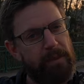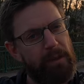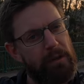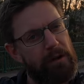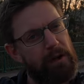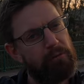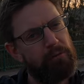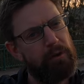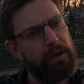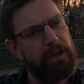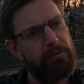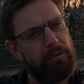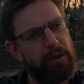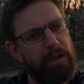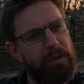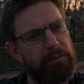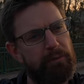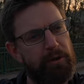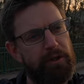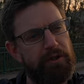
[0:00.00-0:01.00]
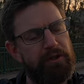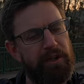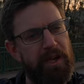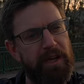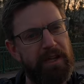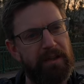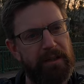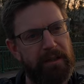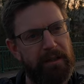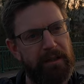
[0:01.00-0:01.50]
I really, really
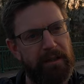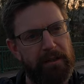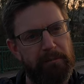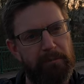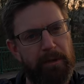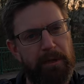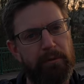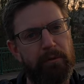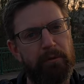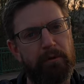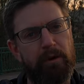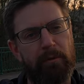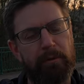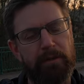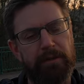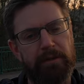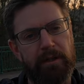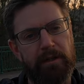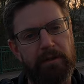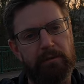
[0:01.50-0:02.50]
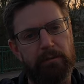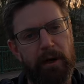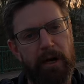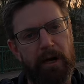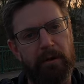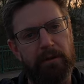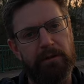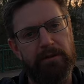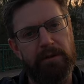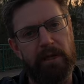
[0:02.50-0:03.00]
appreciate people commenting as
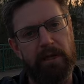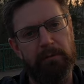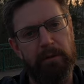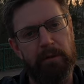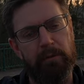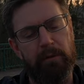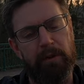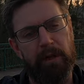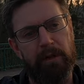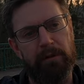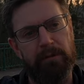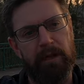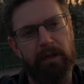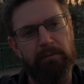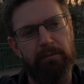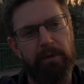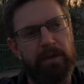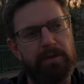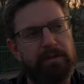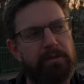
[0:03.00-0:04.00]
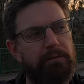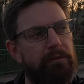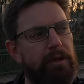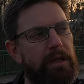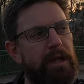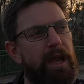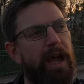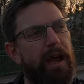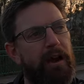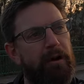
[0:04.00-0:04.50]
well and telling me what they think, because it
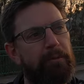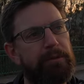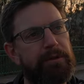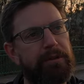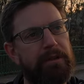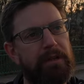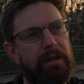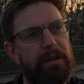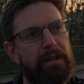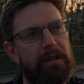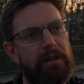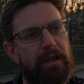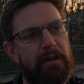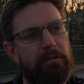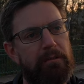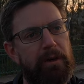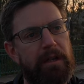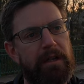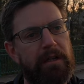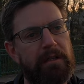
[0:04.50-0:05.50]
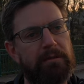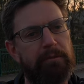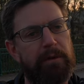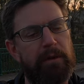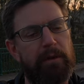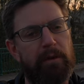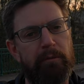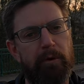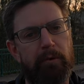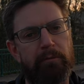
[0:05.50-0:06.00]
really helps. It really gives me a
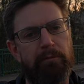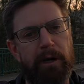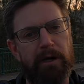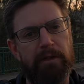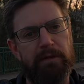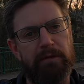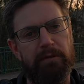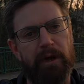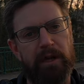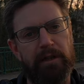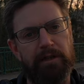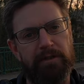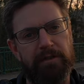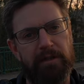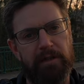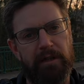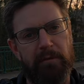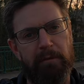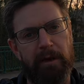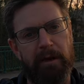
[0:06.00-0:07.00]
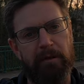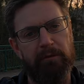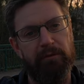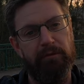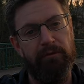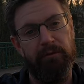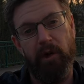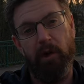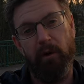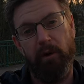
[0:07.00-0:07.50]
lot more motivation to come out and
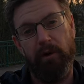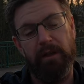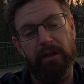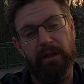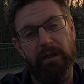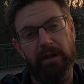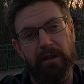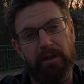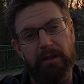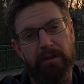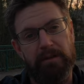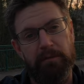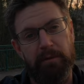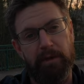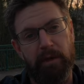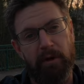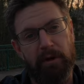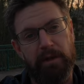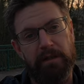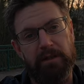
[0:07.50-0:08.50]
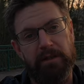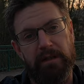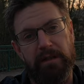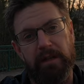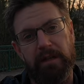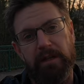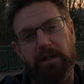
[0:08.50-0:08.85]
vlog, to be honest.